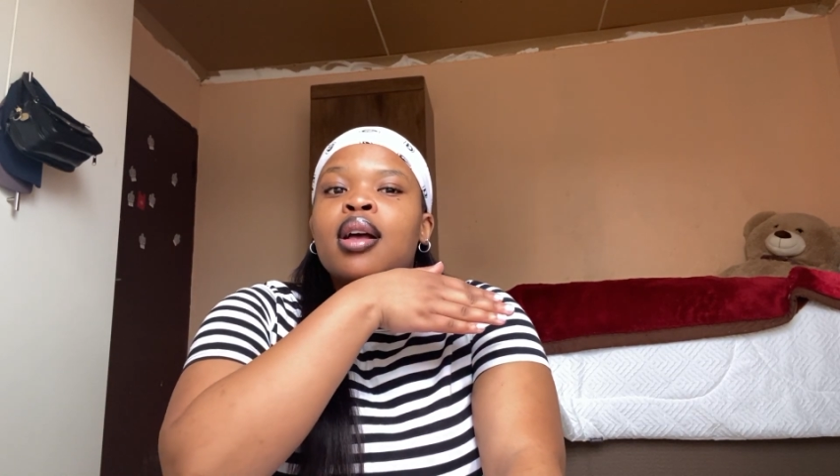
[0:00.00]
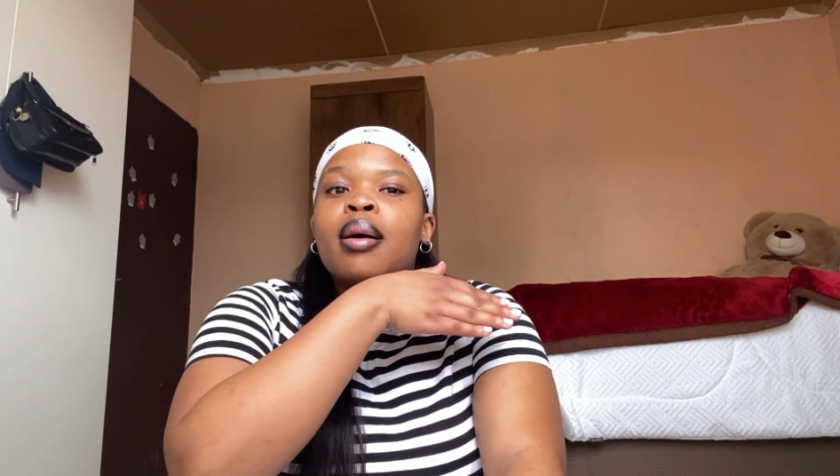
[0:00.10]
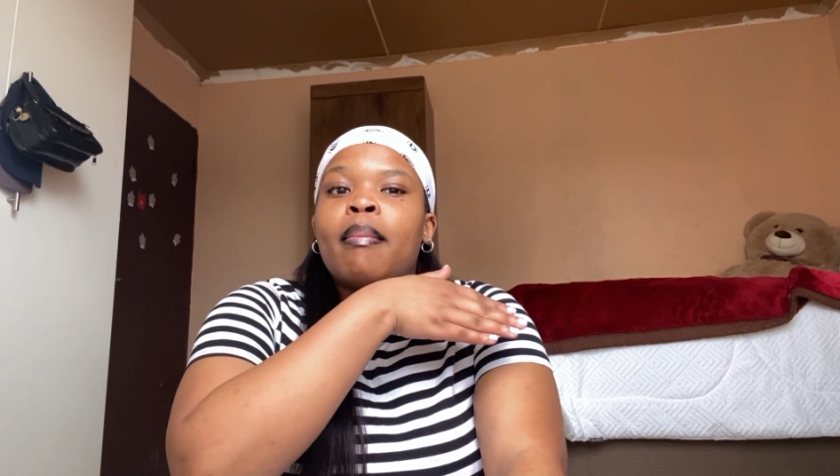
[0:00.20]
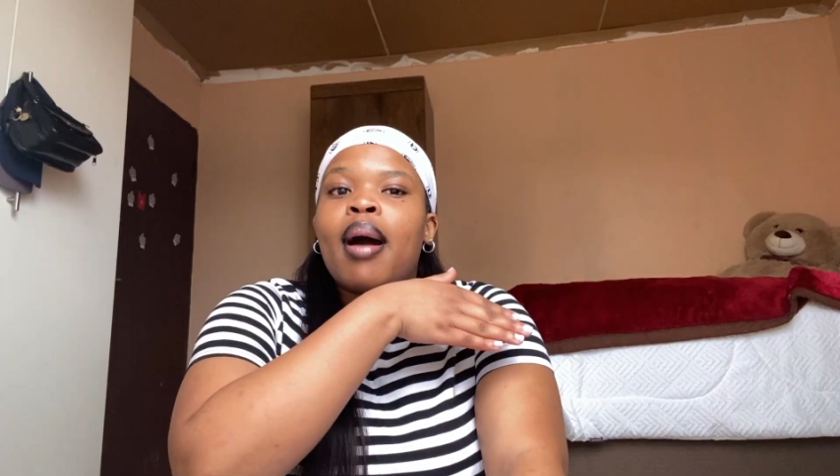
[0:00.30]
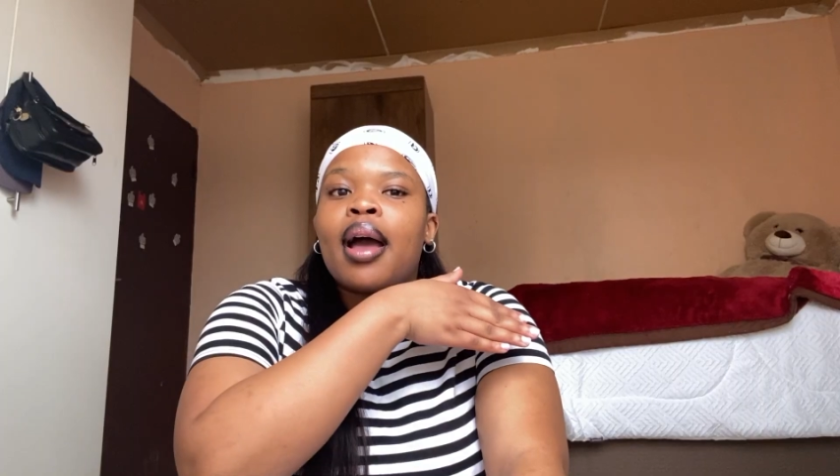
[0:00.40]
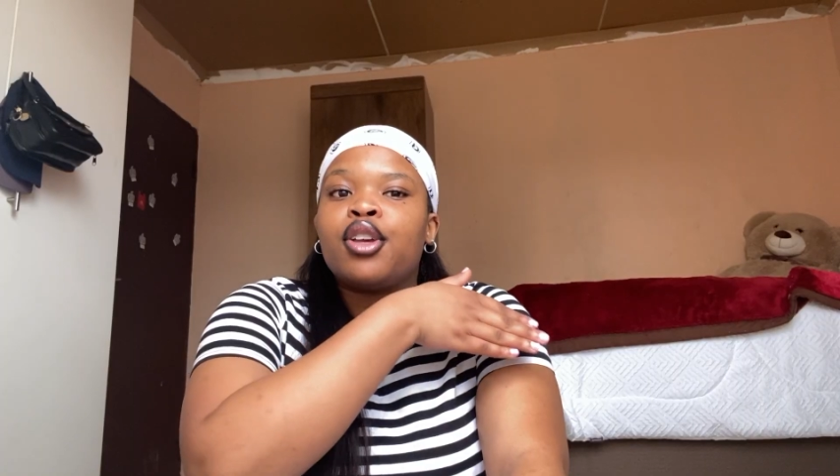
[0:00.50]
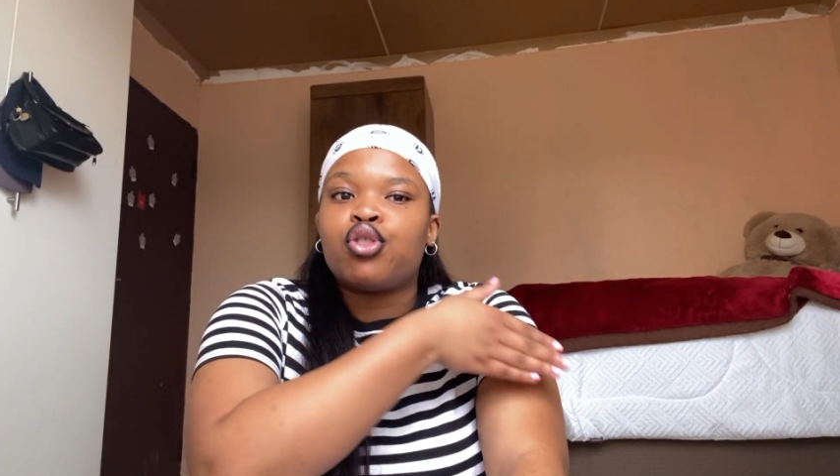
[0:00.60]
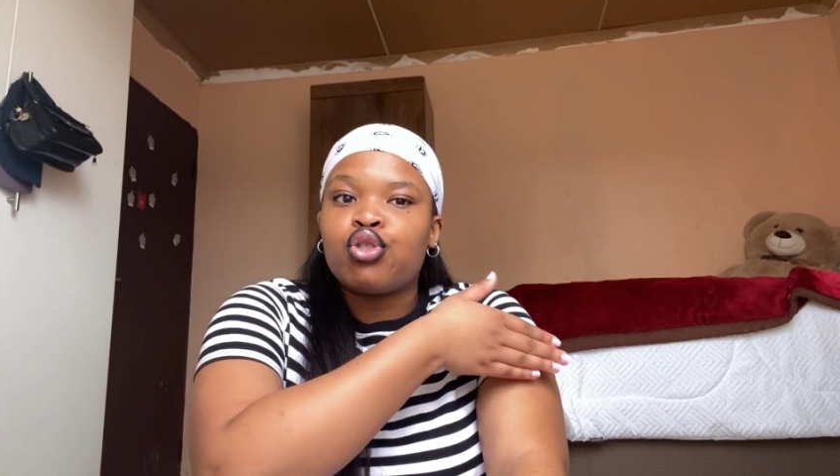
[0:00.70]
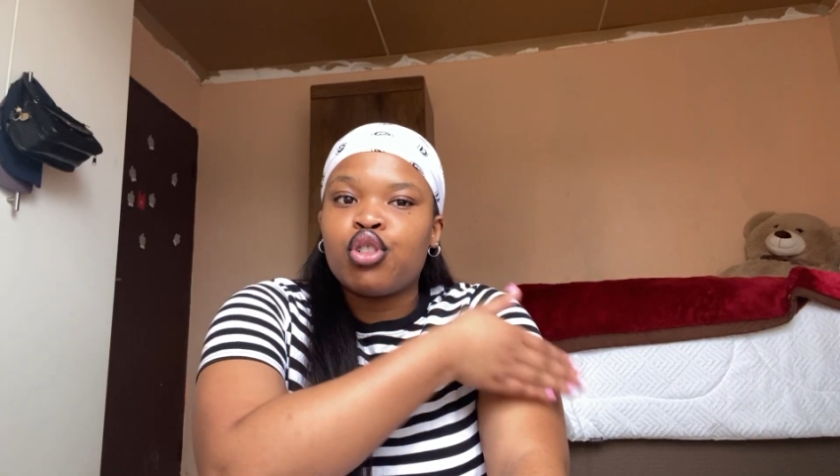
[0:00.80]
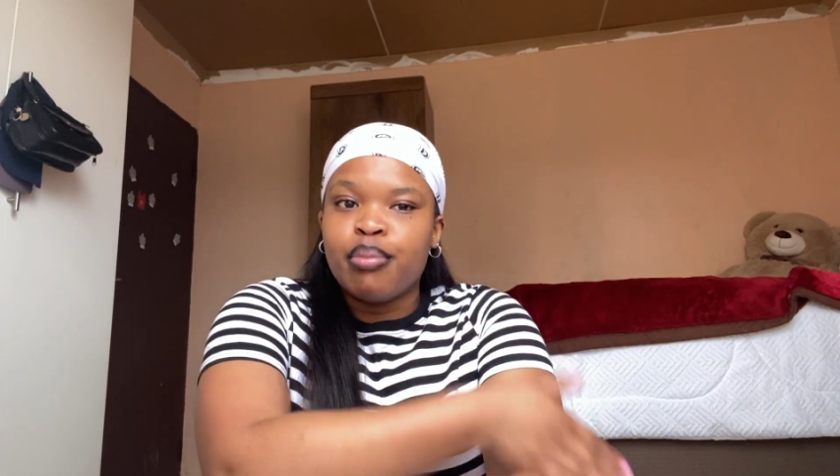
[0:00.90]
my
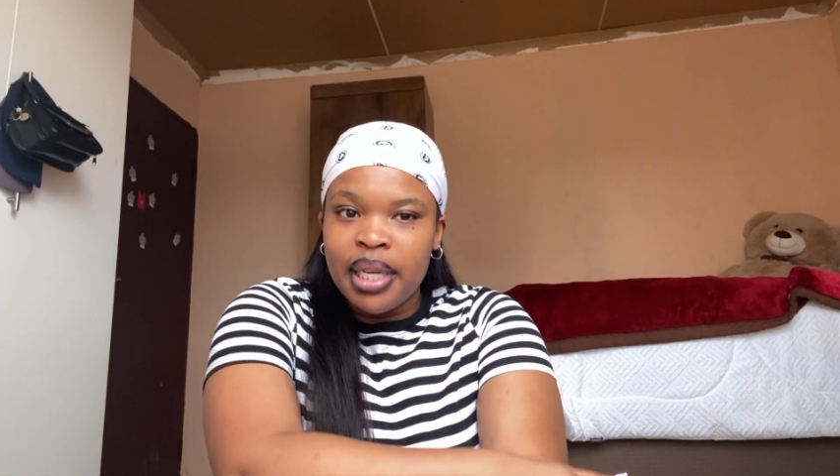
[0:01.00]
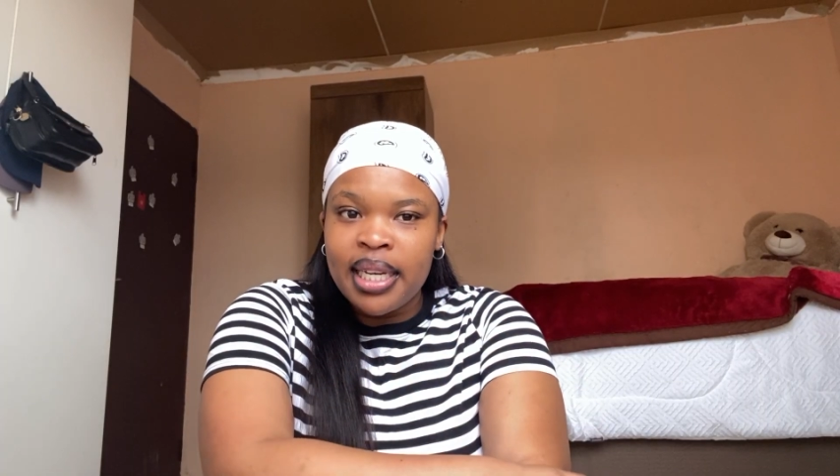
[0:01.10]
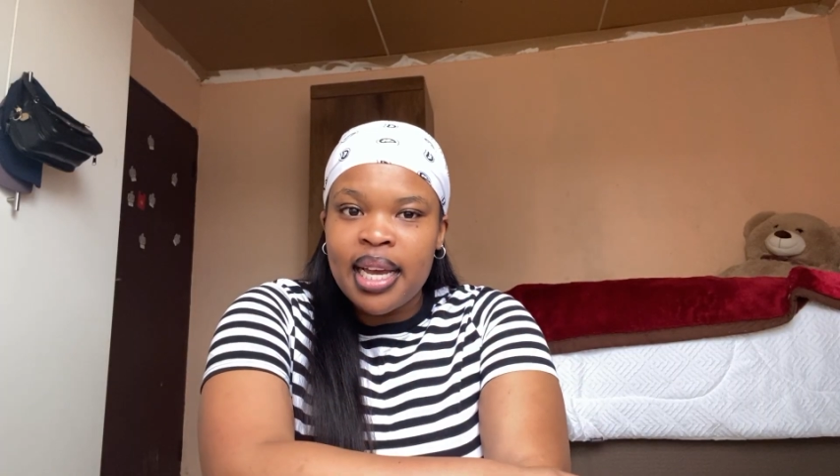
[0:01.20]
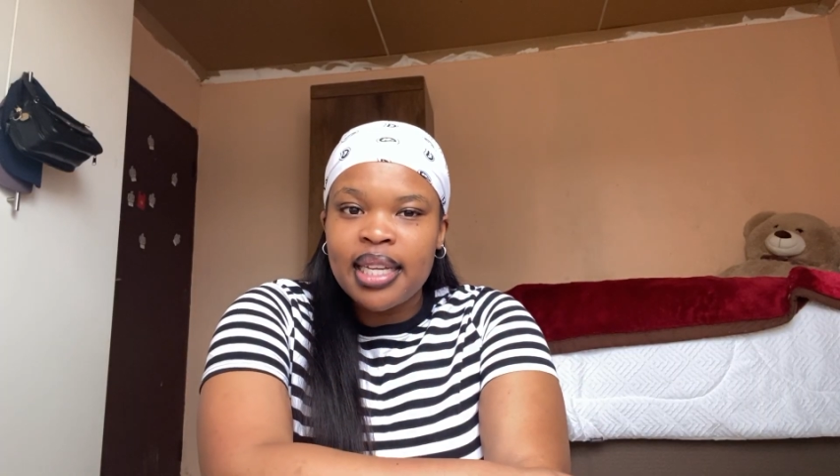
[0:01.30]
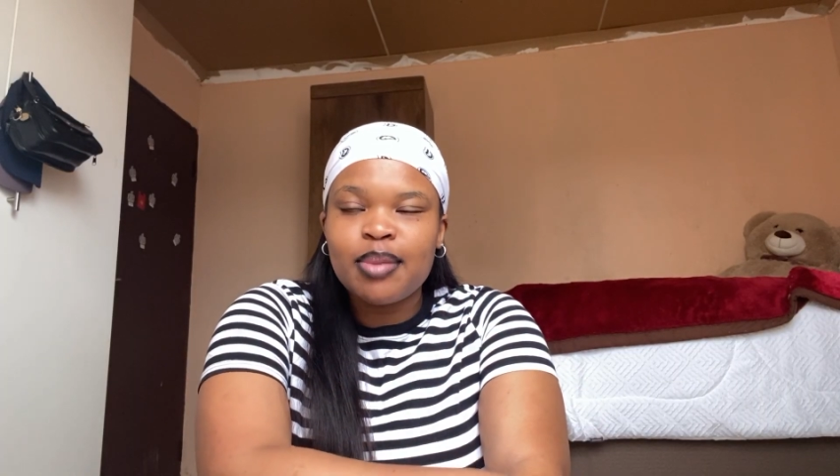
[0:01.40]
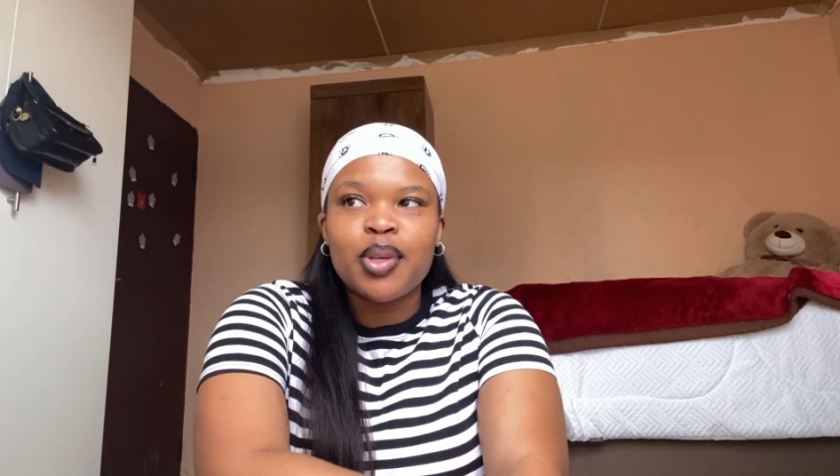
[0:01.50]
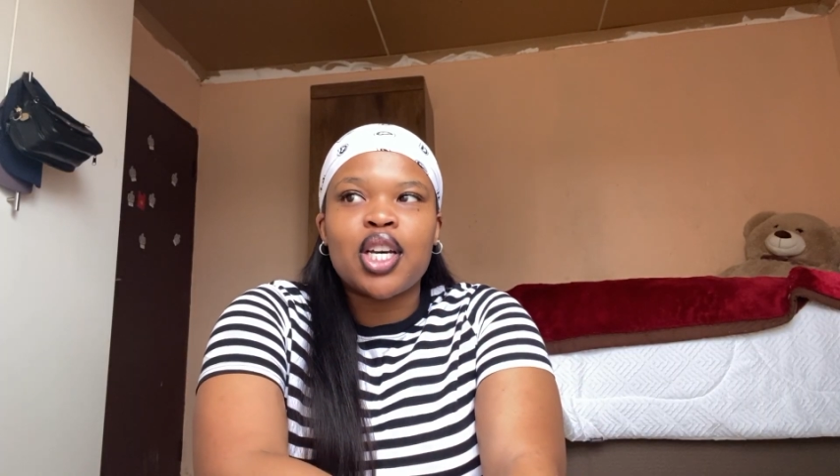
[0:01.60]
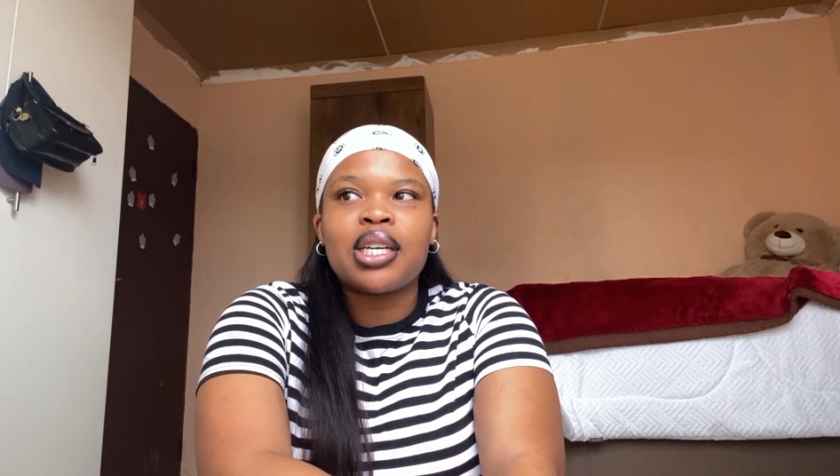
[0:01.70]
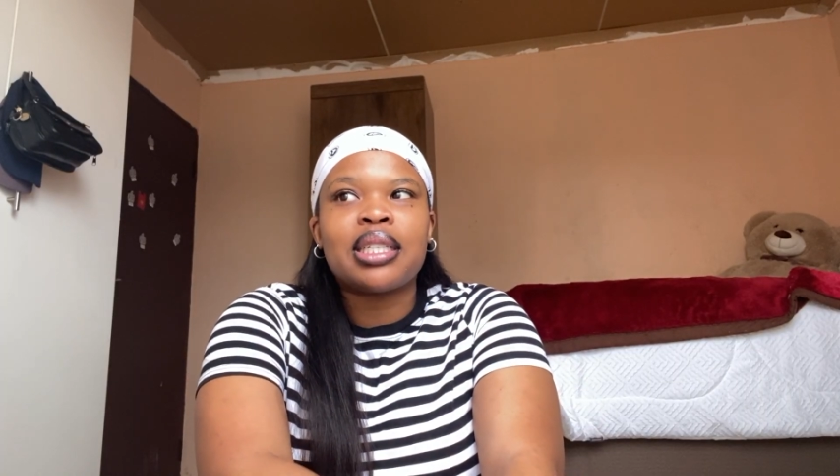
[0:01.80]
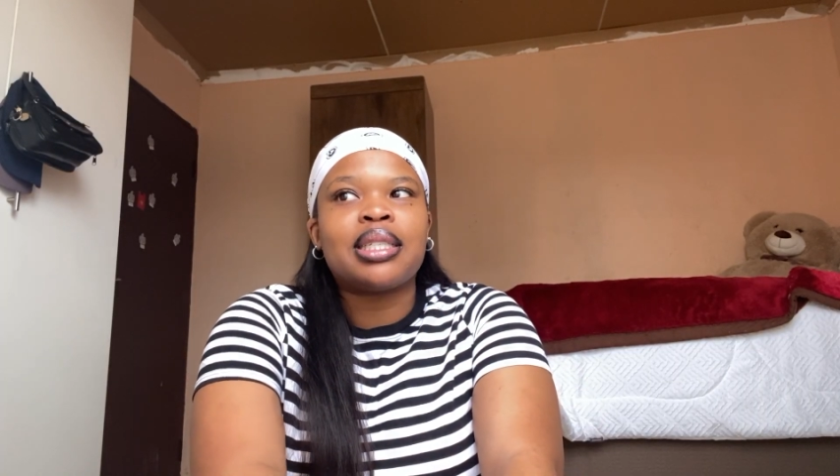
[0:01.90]
social medias
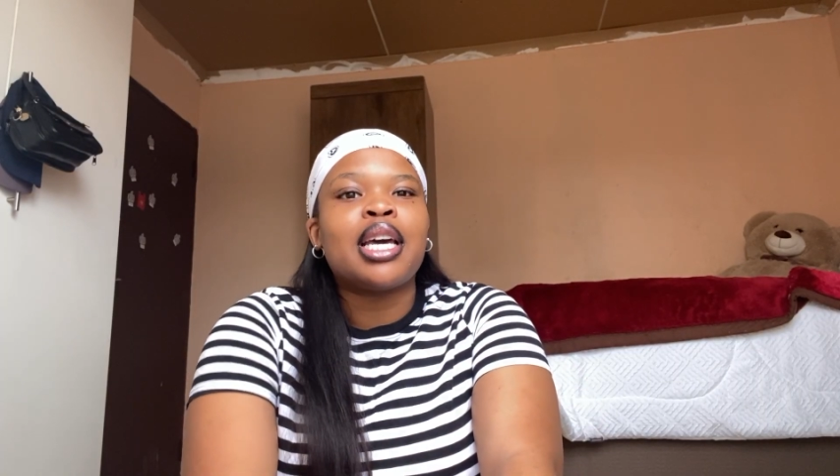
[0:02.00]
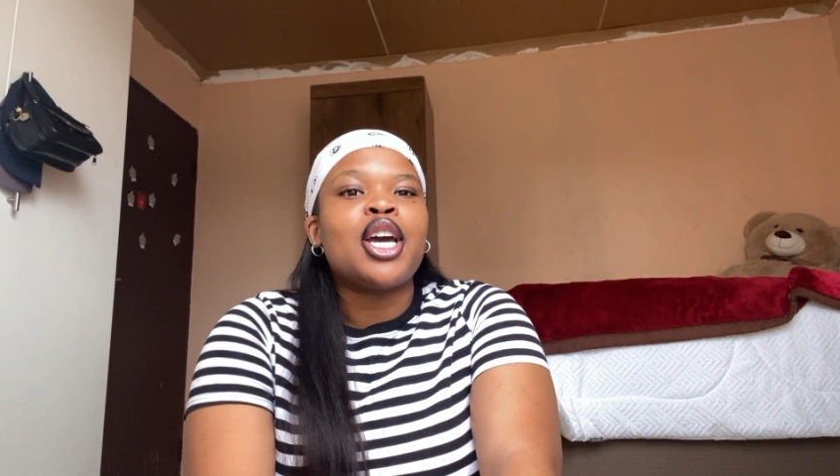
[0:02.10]
because